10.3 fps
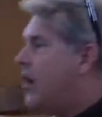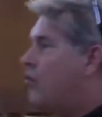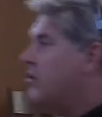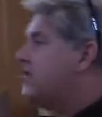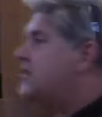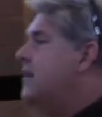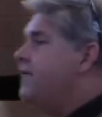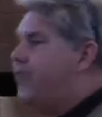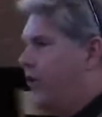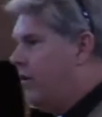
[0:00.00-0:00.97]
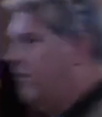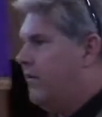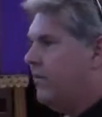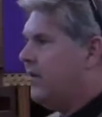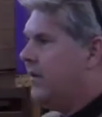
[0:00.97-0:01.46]
that we're sinful,
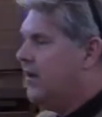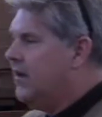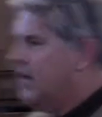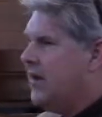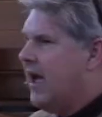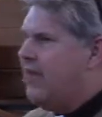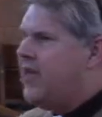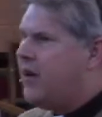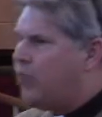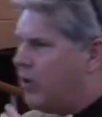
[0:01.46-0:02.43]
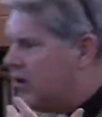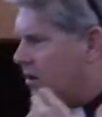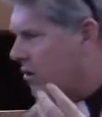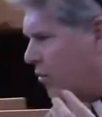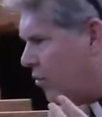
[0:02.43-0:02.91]
and that
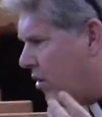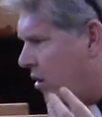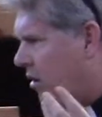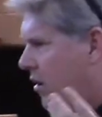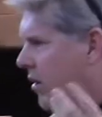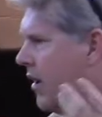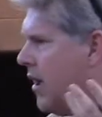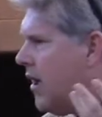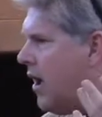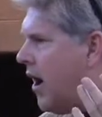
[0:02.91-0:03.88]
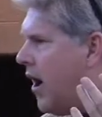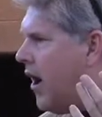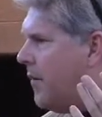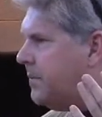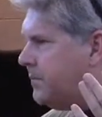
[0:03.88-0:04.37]
we're, we're
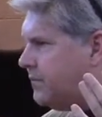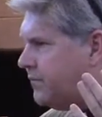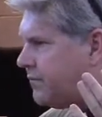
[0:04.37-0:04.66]
um,